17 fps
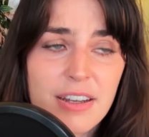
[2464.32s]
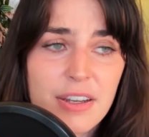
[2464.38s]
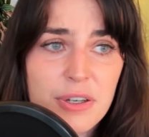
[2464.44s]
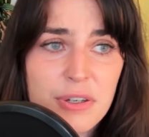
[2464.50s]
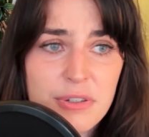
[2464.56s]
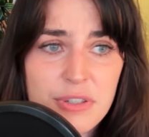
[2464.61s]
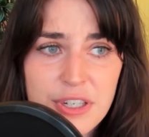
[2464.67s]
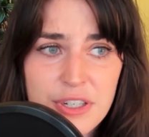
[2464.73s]

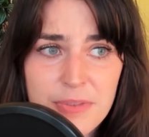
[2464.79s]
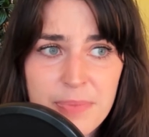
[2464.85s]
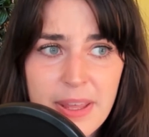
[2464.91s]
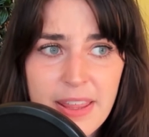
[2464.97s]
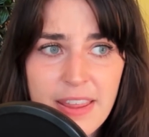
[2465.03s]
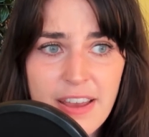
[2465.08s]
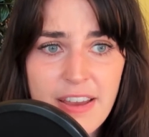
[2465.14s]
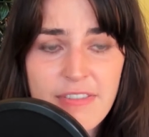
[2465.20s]
who changed my
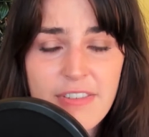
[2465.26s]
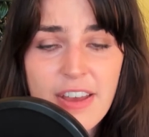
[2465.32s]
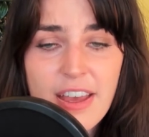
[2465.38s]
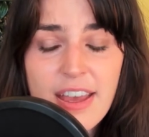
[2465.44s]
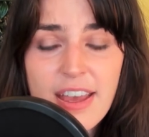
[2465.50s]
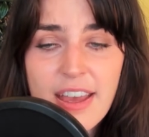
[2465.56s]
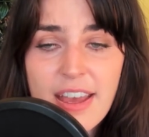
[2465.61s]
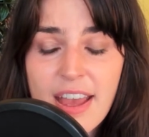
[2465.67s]
life.
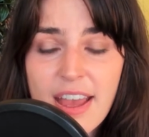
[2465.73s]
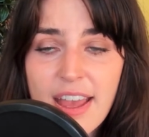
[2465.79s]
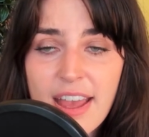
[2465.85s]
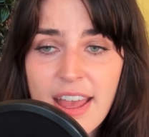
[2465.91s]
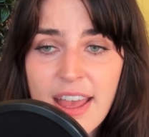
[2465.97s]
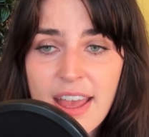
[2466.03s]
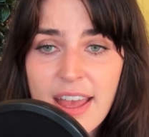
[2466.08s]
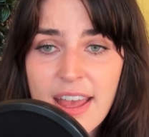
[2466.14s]

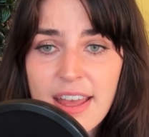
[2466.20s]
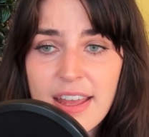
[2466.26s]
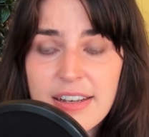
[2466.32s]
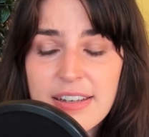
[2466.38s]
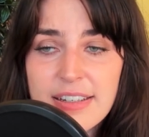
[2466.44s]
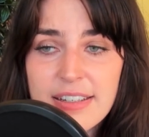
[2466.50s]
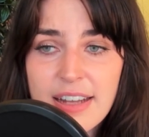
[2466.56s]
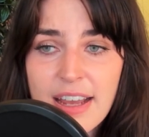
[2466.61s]

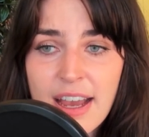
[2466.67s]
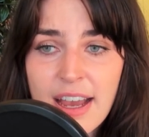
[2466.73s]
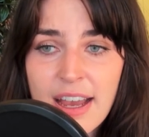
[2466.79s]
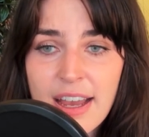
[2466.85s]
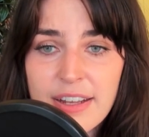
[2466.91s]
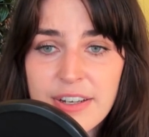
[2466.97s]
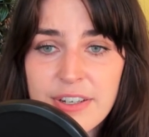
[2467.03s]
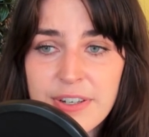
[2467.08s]
And
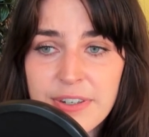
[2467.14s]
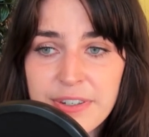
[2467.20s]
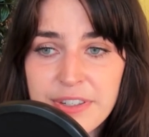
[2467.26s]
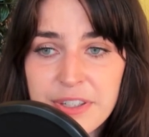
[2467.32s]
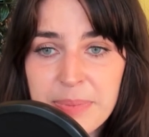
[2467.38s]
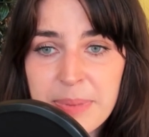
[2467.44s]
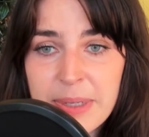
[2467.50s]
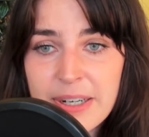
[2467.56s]
I took
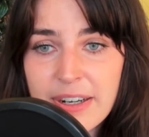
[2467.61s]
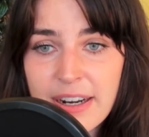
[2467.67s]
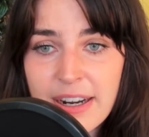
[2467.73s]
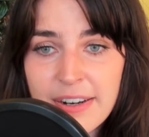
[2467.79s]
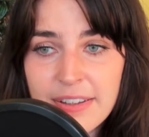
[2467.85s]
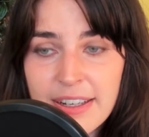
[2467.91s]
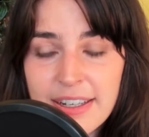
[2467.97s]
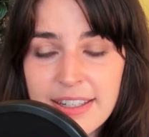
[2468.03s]
Spirit
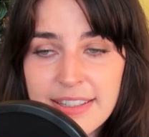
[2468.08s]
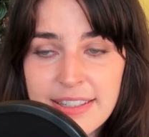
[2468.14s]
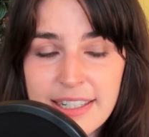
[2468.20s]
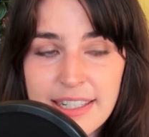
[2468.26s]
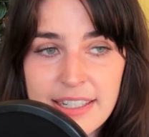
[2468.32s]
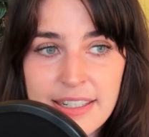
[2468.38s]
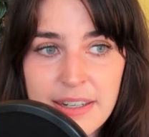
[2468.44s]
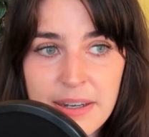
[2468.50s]
Airlines
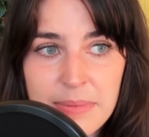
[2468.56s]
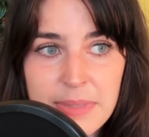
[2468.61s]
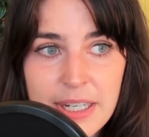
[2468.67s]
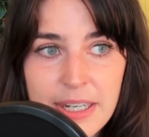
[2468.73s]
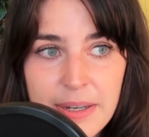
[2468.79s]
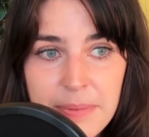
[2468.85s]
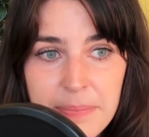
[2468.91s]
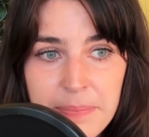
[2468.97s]
like a
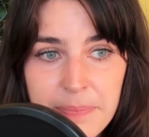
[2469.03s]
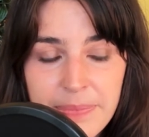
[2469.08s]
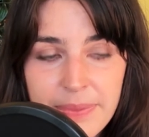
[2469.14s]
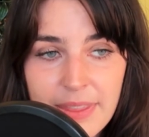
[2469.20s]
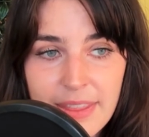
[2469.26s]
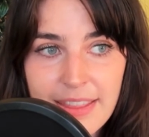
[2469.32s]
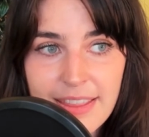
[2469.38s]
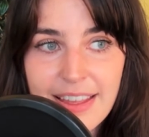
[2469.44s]
dum-dum.
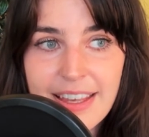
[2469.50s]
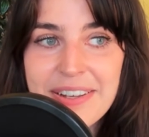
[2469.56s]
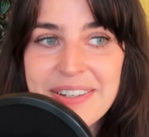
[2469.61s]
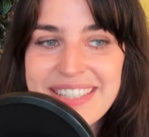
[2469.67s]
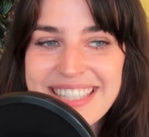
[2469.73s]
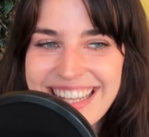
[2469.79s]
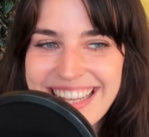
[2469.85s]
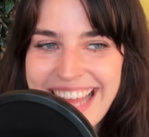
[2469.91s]
That
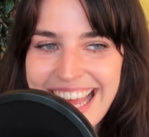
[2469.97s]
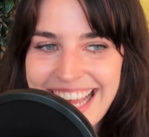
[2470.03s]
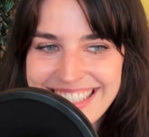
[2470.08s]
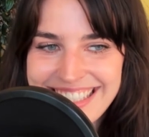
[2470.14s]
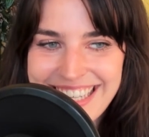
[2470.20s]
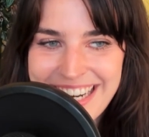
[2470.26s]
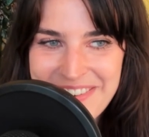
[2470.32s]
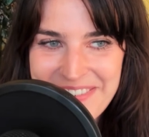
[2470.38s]
was the
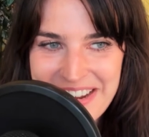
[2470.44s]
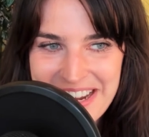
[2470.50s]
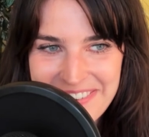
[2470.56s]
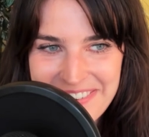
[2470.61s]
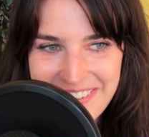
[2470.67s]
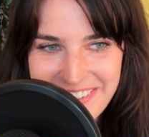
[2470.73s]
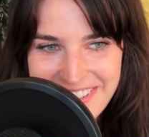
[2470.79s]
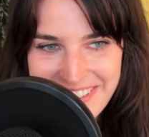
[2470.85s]
last time I
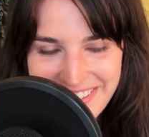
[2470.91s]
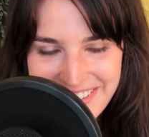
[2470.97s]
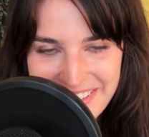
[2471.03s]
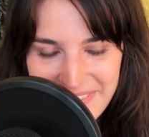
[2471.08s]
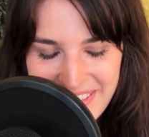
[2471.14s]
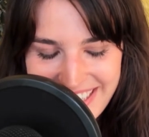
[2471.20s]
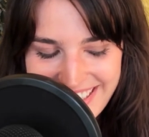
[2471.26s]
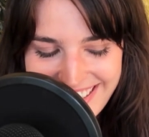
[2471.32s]
ever took
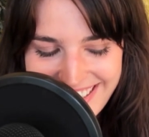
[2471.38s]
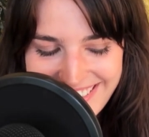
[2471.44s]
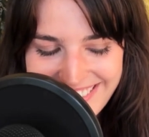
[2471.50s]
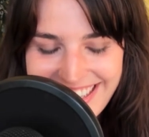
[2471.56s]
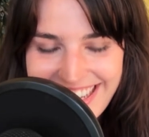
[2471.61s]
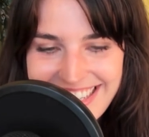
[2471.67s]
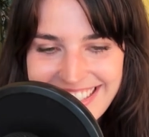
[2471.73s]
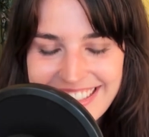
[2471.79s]
Spirit
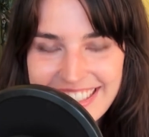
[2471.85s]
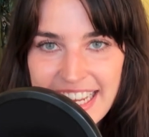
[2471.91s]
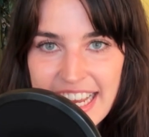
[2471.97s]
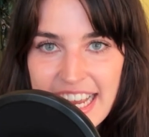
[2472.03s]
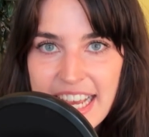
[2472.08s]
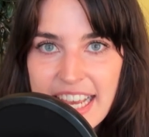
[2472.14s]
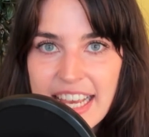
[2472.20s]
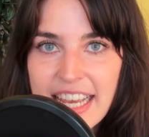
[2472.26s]
Airlines.
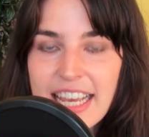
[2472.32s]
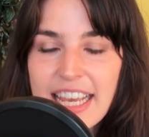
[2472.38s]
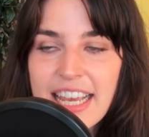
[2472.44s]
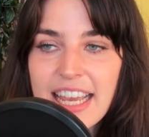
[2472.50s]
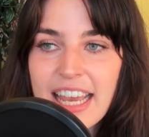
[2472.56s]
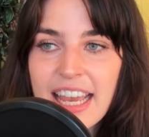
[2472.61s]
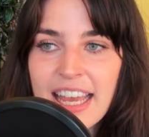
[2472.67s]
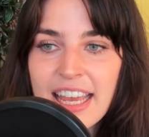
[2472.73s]

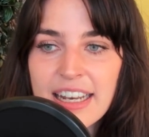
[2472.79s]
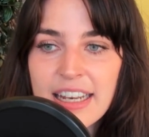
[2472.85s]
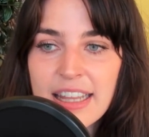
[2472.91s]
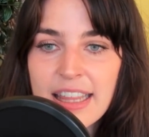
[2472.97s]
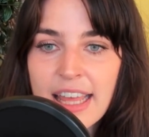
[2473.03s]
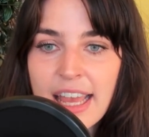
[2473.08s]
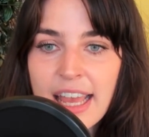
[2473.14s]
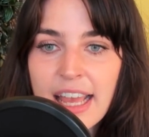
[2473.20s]
And
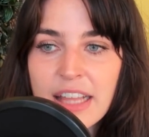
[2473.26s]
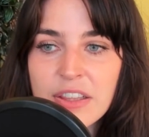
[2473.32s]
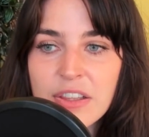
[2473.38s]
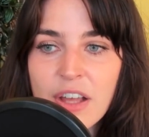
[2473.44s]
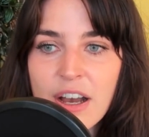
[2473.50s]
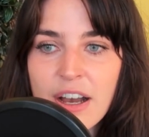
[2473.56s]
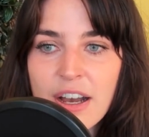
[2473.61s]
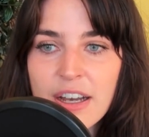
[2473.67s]
they
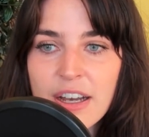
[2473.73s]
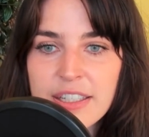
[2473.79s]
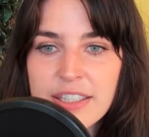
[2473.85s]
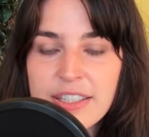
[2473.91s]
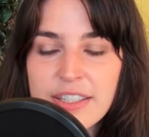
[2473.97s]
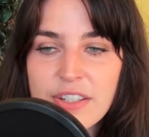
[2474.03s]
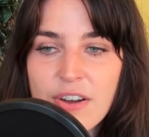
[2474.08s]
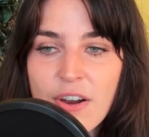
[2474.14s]

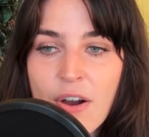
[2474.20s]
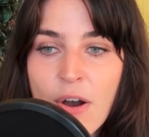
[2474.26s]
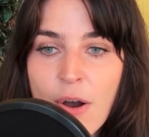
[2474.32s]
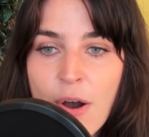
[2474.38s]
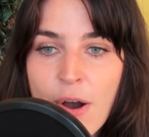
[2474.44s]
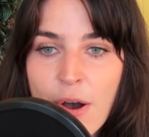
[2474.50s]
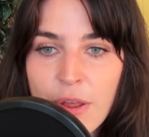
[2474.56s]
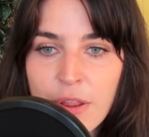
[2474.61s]
lost
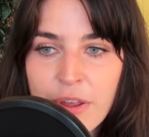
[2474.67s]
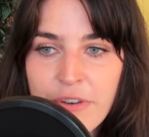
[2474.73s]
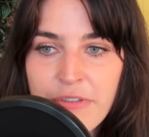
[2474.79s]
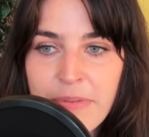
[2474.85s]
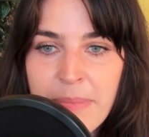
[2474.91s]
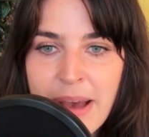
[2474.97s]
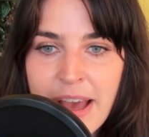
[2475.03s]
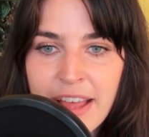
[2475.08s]
all of
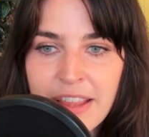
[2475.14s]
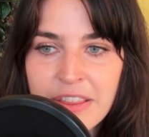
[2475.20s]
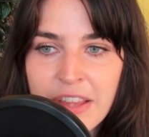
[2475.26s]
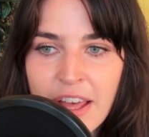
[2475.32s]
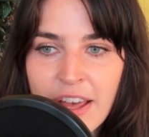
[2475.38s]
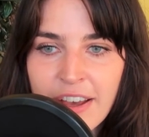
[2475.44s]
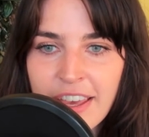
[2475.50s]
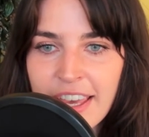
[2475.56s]
my
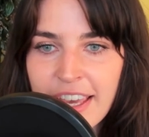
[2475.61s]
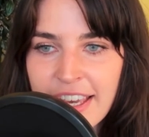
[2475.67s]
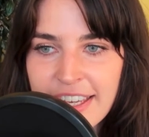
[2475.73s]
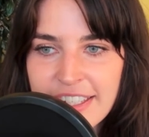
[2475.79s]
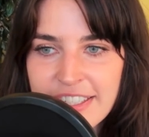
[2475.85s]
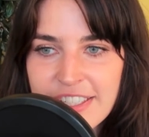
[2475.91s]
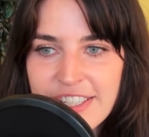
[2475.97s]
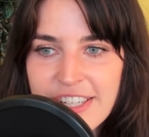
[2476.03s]

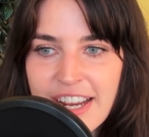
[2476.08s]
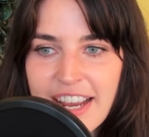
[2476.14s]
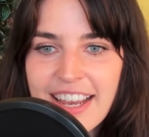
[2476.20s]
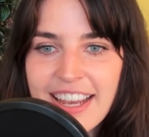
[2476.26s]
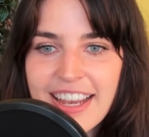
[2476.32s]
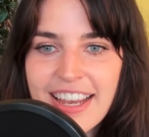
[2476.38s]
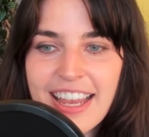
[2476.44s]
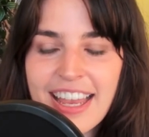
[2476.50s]
luggage.
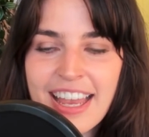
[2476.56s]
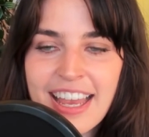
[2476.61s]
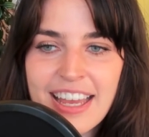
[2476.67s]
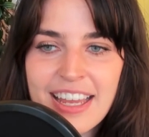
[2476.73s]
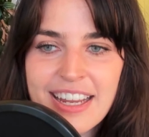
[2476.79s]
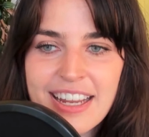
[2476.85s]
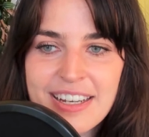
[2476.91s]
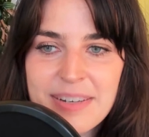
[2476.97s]

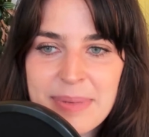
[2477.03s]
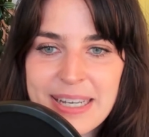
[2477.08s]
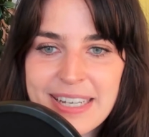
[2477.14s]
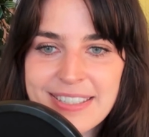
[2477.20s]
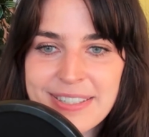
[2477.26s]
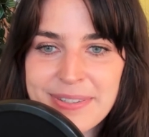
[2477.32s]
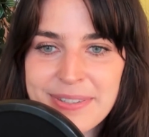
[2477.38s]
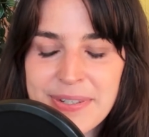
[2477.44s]
And
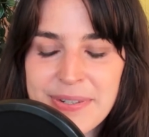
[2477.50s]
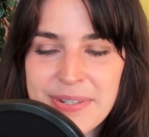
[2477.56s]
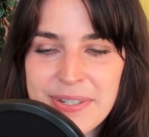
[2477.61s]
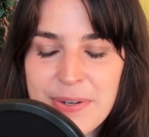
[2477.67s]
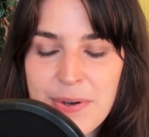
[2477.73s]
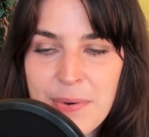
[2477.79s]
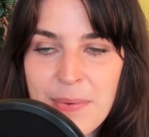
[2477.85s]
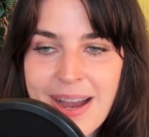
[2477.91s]
because I was going
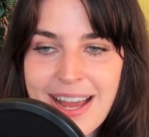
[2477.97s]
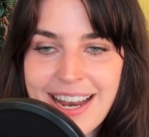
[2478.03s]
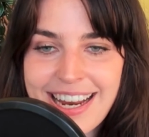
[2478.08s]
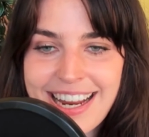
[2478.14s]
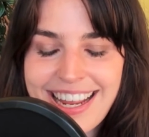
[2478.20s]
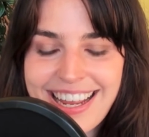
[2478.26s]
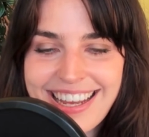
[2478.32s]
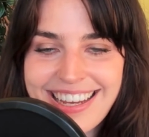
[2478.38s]
to a
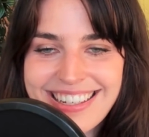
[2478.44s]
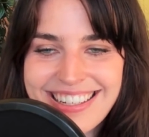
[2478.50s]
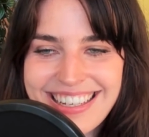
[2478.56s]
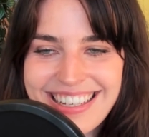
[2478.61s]
wedding,